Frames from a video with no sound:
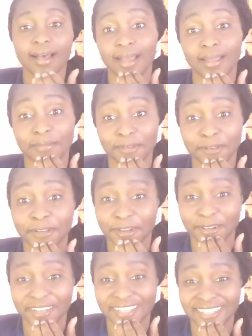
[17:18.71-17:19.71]
I'm too
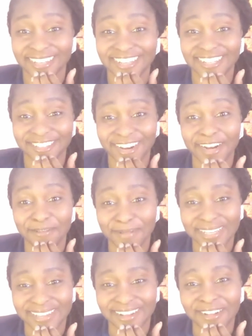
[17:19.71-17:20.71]
curious to distract
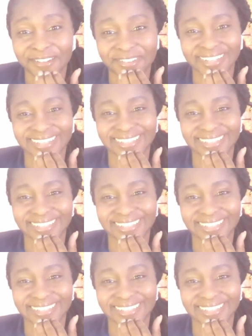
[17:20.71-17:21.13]
myself.